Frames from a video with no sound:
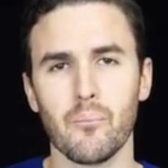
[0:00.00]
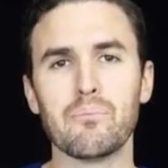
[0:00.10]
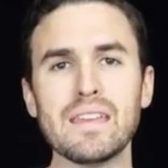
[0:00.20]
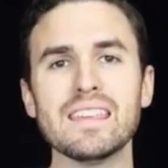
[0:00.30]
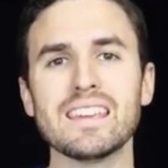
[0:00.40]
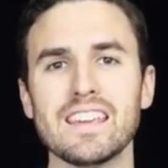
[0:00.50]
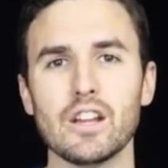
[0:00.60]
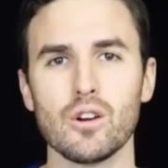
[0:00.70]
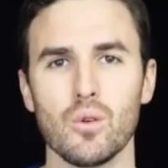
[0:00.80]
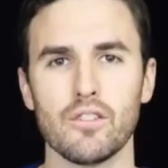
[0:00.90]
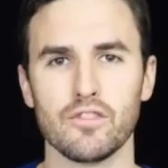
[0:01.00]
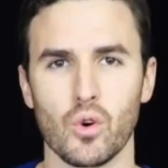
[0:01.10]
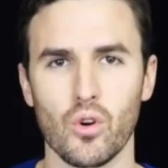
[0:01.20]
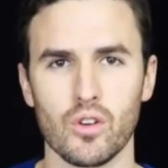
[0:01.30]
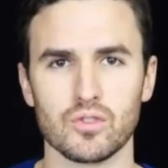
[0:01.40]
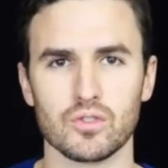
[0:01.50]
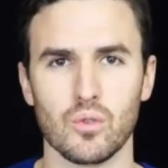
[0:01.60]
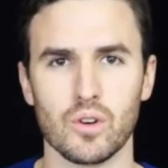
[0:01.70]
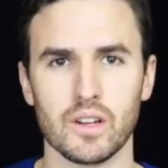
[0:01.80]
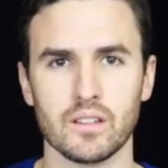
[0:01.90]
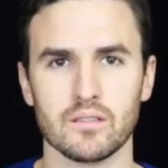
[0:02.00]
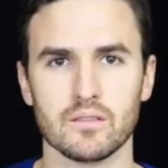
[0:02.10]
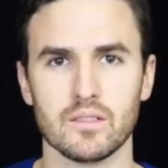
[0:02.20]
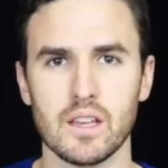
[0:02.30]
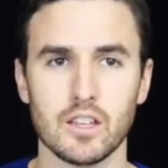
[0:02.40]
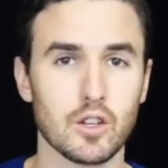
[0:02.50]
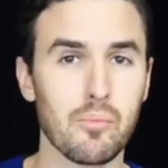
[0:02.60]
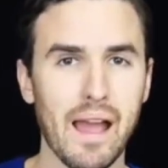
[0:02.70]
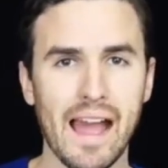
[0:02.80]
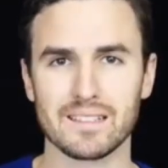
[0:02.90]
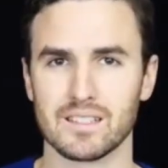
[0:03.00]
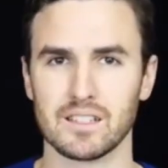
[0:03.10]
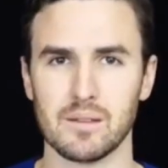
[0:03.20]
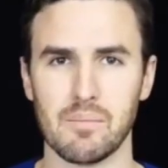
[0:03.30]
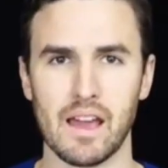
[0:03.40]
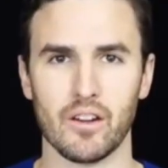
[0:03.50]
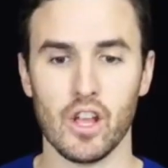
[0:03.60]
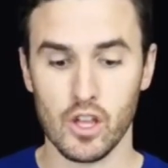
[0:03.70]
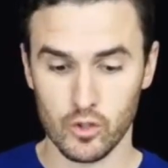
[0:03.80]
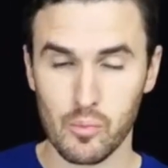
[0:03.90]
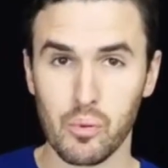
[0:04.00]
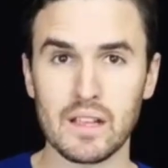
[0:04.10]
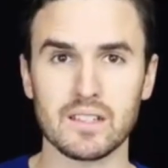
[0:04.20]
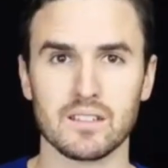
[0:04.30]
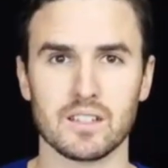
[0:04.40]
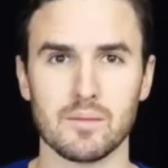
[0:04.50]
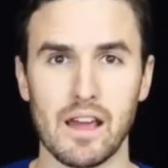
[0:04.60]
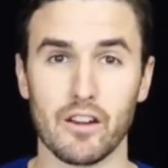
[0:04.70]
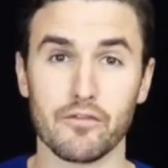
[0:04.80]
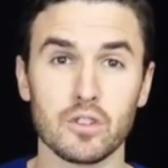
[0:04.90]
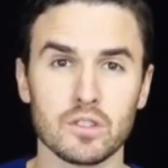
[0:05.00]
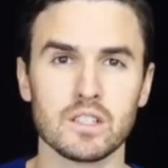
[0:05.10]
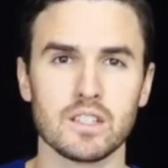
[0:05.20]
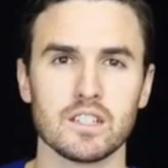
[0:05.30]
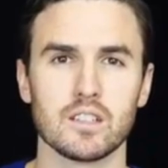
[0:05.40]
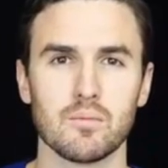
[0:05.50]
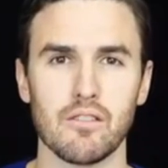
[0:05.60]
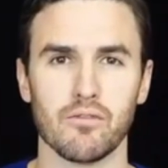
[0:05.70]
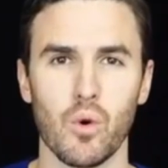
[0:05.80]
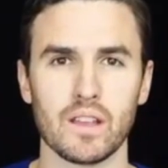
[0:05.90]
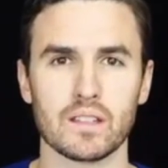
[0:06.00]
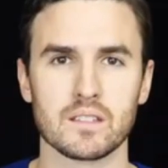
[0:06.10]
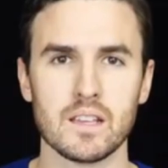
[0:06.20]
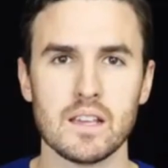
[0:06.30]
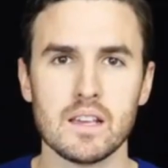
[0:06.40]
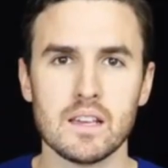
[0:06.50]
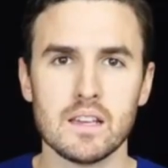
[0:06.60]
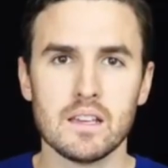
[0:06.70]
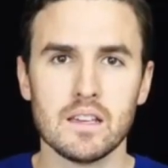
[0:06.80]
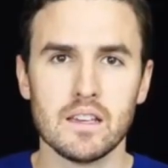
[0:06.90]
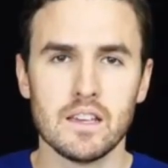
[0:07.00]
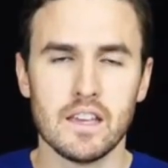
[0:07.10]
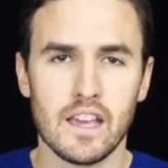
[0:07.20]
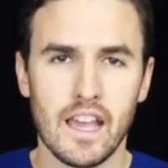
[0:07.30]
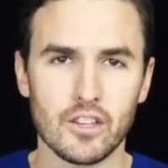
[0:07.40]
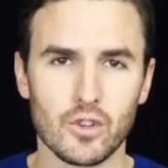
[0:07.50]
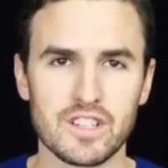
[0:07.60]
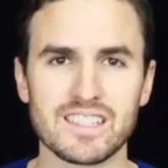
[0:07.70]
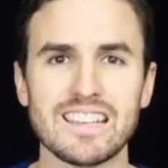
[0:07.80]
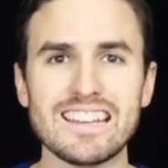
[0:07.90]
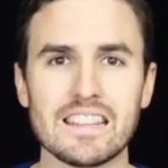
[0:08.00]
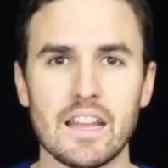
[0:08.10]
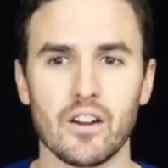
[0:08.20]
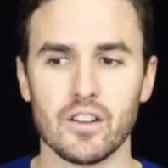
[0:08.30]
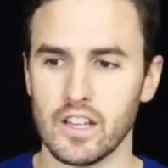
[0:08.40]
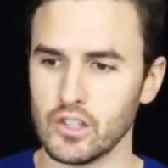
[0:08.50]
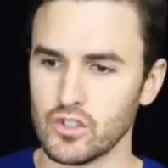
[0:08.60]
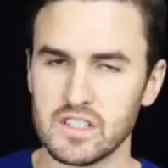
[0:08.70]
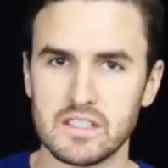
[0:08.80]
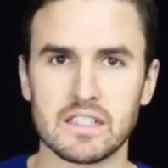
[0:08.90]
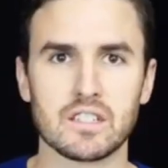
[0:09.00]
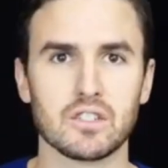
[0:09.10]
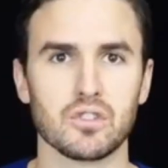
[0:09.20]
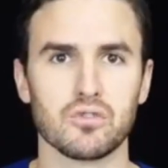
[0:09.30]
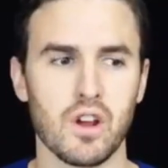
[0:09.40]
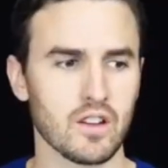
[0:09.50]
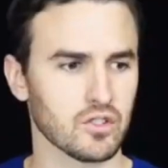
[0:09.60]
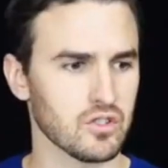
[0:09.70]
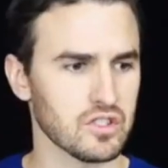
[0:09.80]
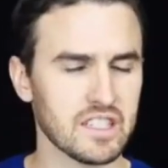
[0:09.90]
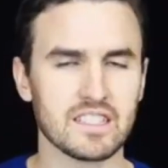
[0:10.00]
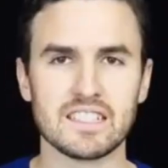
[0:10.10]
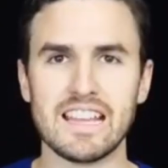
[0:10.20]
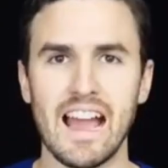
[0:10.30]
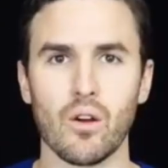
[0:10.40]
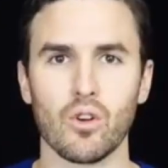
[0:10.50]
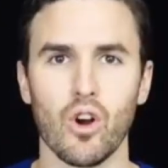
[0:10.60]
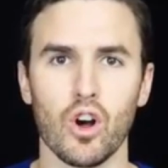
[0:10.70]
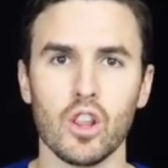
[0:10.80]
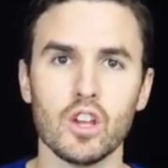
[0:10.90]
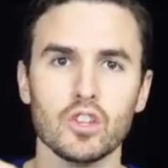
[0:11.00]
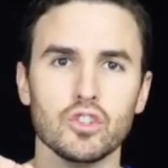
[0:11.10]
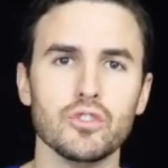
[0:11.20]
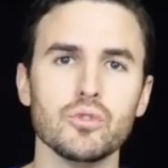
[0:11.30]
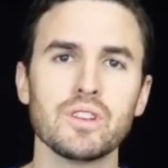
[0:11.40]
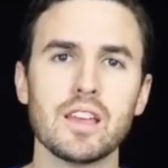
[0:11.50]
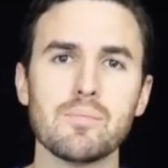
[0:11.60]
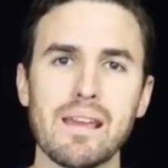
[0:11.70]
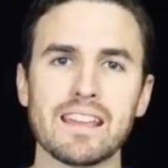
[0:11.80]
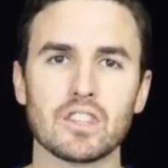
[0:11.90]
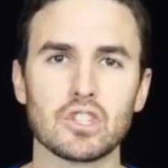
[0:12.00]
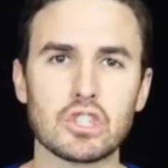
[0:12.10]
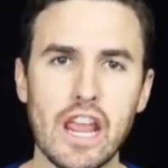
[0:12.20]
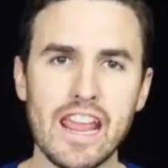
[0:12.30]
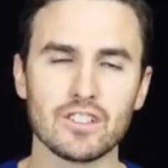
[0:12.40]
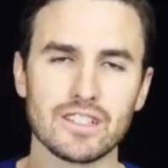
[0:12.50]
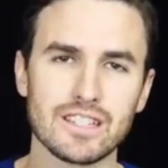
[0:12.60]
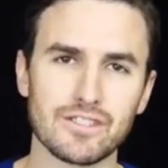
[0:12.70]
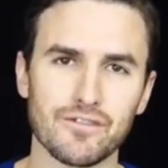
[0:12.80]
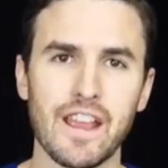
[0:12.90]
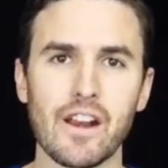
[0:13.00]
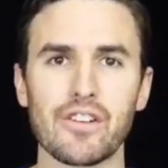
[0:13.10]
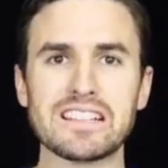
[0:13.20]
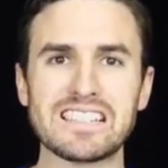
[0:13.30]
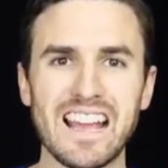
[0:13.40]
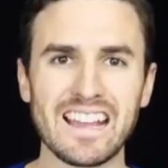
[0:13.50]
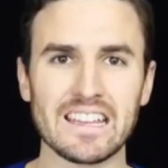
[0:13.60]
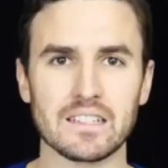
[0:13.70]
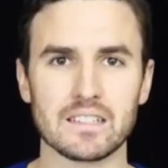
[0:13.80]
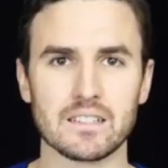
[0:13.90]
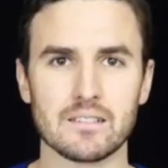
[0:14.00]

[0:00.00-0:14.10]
Be the hero of your own story. Your past doesn't matter. Your present doesn't matter. If you're listening to my voice and you're sitting there and you're addicted to drugs, you're addicted to alcohol, you can make the change at this very second.